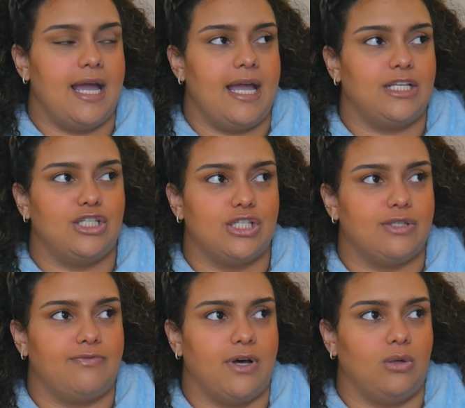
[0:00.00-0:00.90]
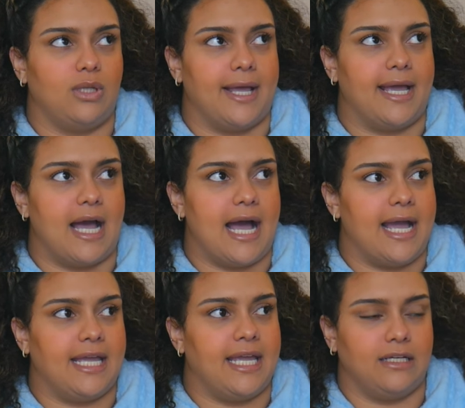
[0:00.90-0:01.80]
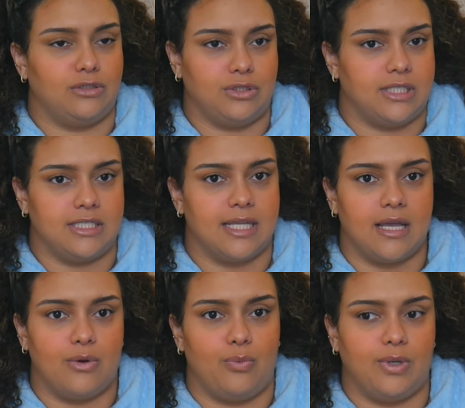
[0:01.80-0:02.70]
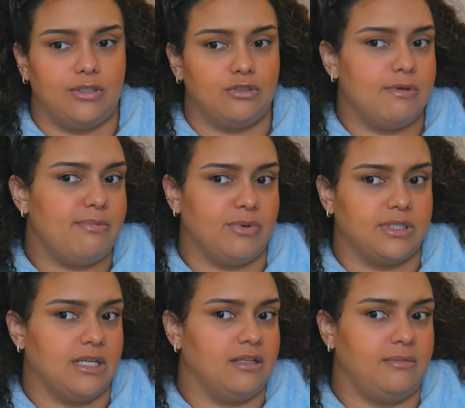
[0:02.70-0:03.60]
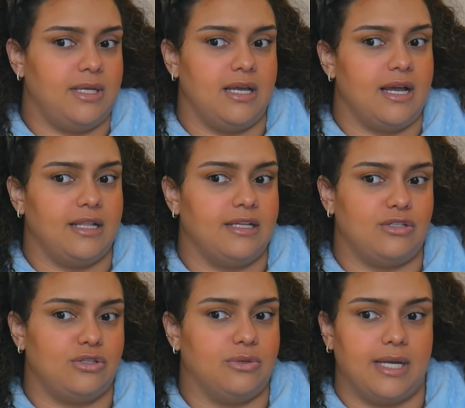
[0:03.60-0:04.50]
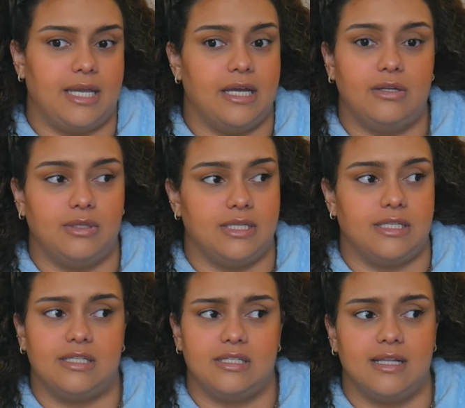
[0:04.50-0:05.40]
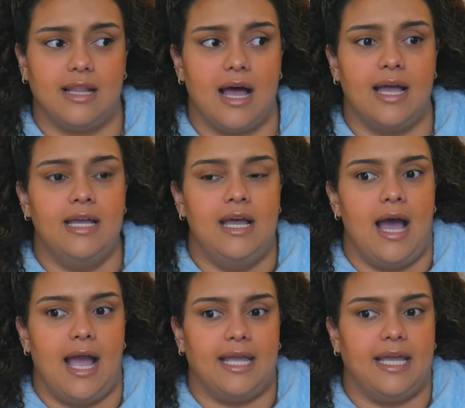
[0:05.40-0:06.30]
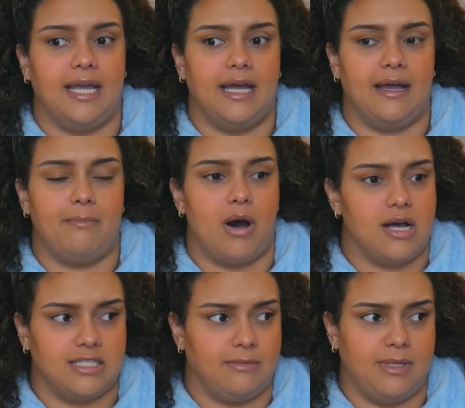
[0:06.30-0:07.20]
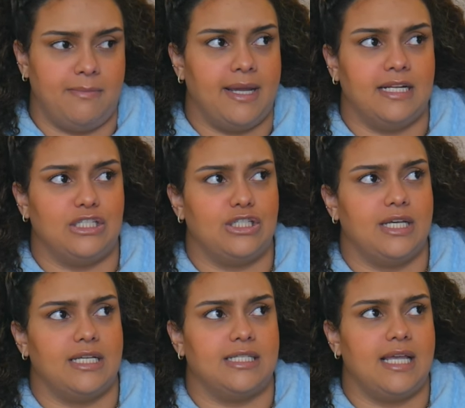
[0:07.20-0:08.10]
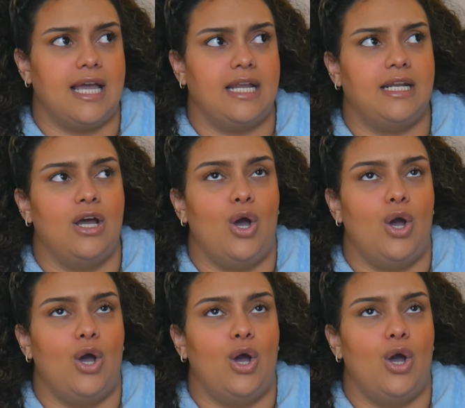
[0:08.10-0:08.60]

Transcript: it just felt like, I can't do this. Like, what those people were telling me, it's true, I can't do this, this is a lot, I can't possibly manage this. And